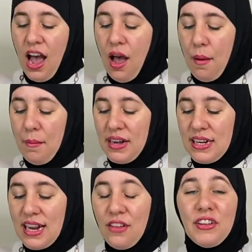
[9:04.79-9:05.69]
Um, but it
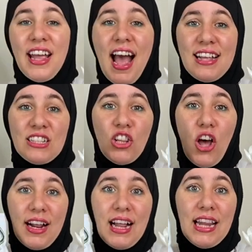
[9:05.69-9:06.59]
definitely has a
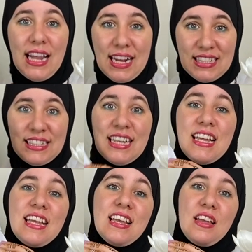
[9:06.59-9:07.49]
lot of
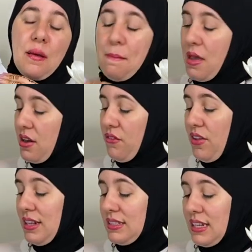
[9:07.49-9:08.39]
cleansing
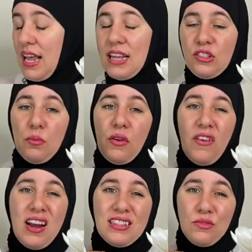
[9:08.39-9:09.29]
benefits. Cassia
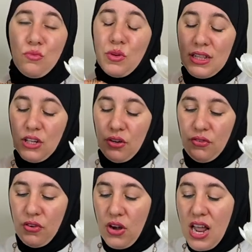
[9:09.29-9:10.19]
obovata is really good
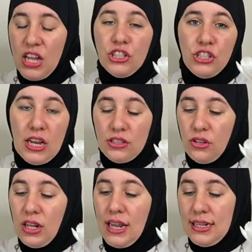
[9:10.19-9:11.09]
for gentle
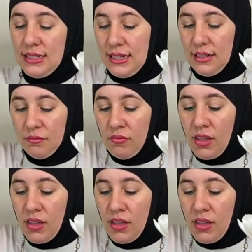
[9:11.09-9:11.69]
cleansing.